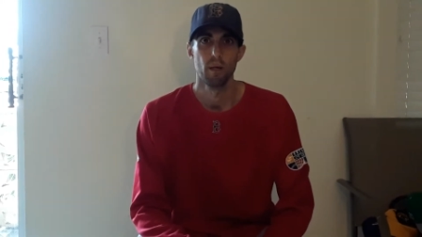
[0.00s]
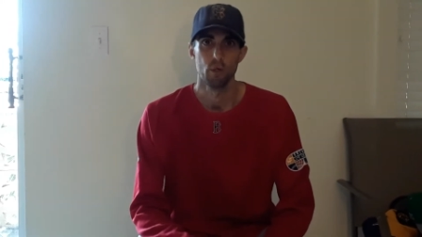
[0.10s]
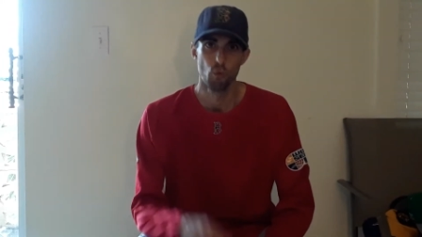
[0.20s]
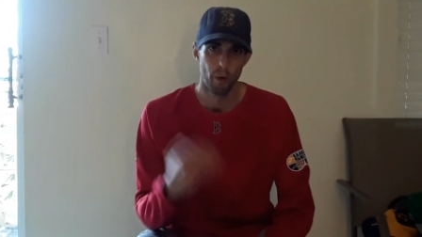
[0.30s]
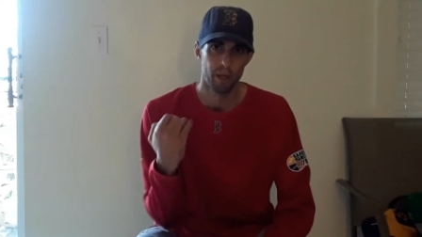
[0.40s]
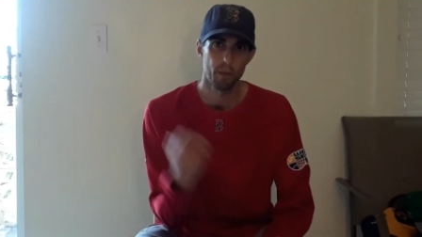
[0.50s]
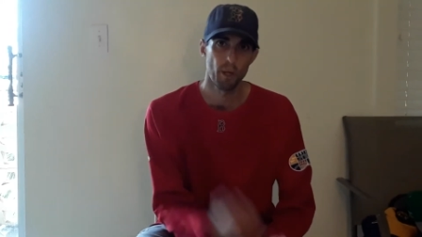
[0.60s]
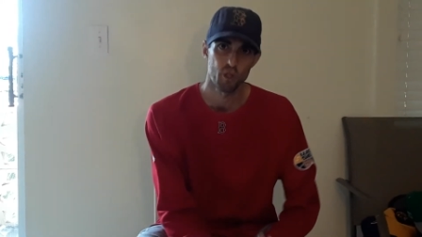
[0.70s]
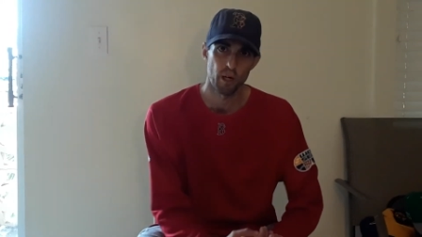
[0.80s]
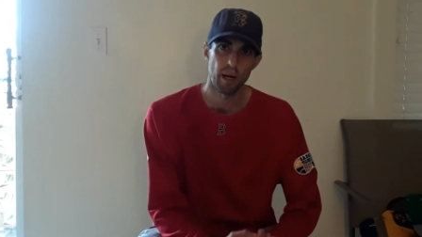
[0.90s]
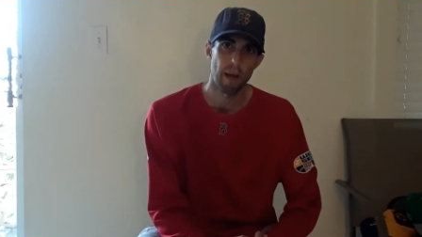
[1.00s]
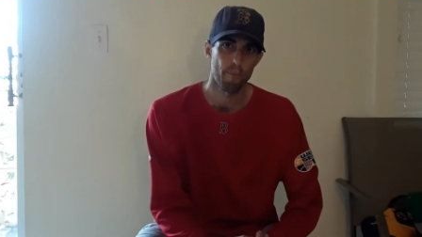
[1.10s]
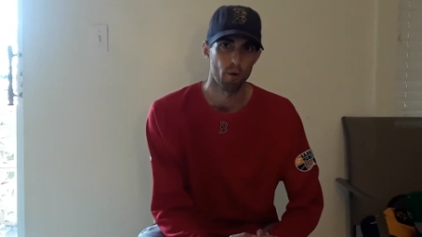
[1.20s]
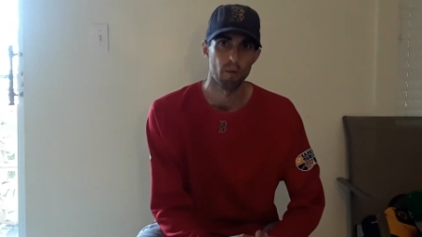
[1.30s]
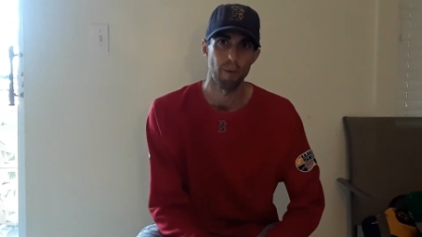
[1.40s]
You win a division in
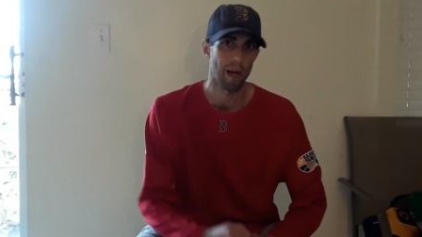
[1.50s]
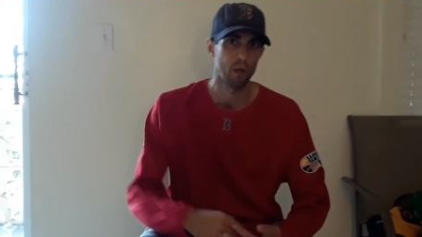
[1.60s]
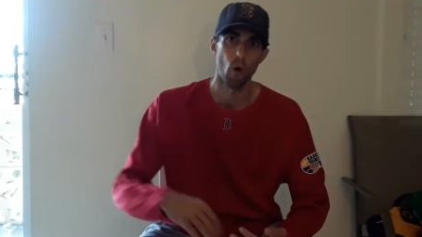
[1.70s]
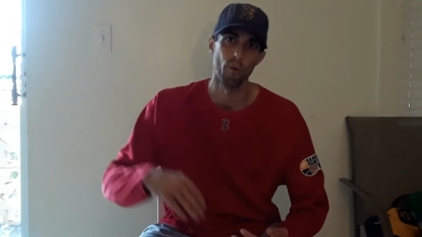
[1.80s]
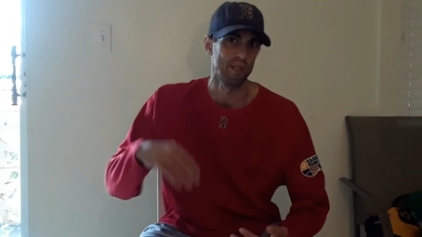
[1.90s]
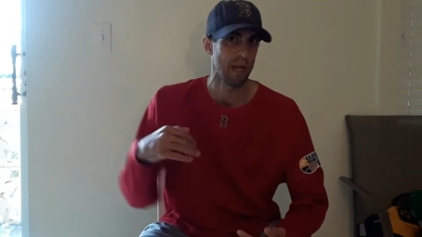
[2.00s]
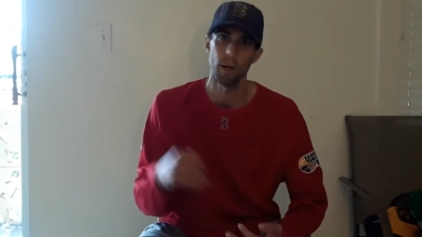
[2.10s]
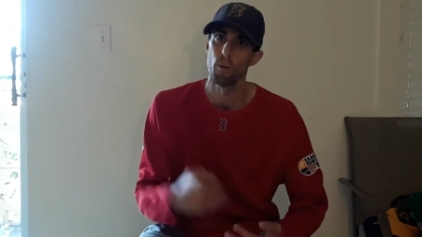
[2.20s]
April by going 10